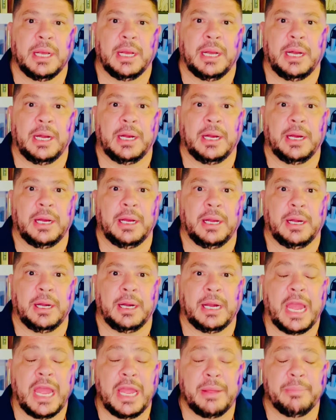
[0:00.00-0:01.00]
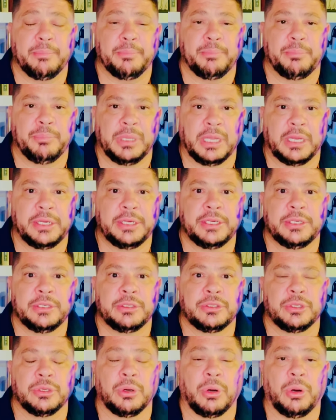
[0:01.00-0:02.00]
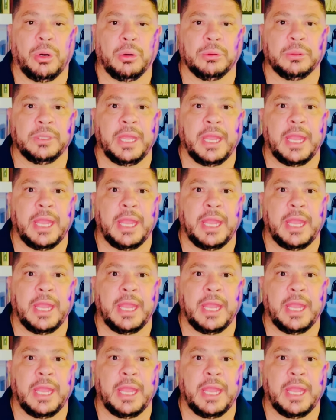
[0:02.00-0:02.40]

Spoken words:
I am planning to hold a